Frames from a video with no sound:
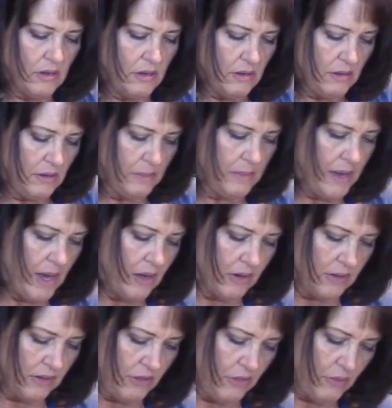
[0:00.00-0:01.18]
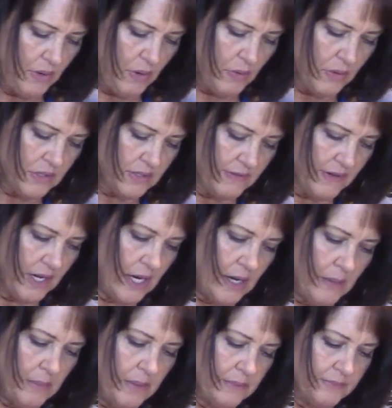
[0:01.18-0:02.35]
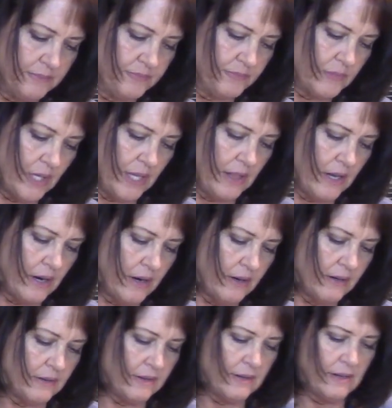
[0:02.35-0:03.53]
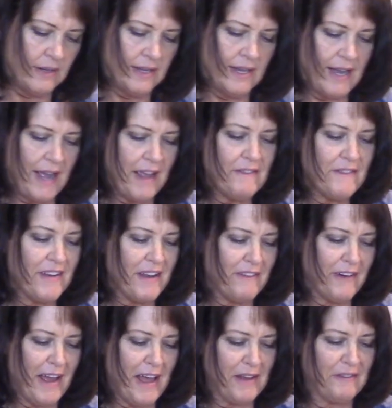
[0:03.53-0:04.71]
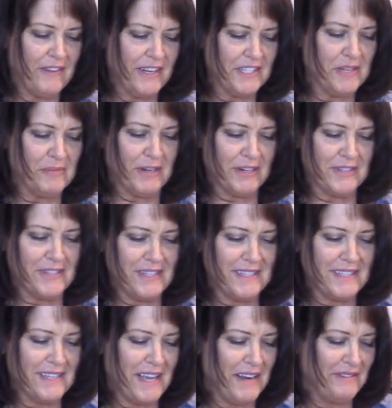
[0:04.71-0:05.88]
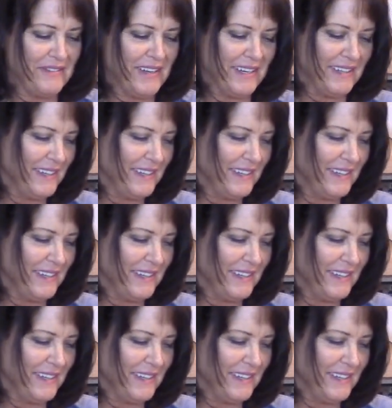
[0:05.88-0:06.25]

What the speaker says: 3/4 of a cup in there. I have never had veggie burgers. This is kind of fun.